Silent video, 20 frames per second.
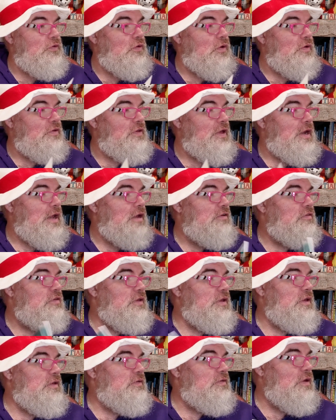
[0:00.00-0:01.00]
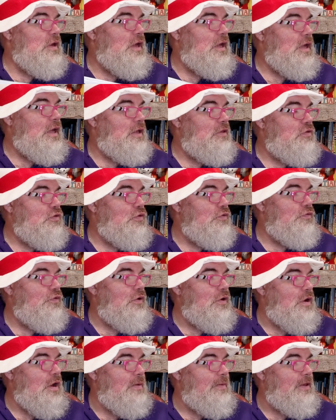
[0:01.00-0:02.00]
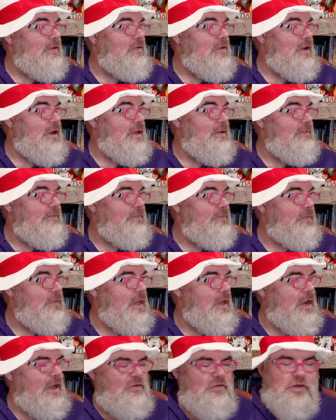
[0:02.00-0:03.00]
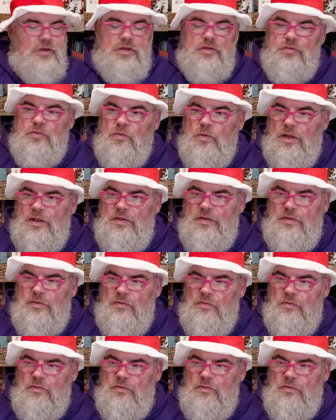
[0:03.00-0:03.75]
So is that Ashley's 204 comics today? And Ashley goes, why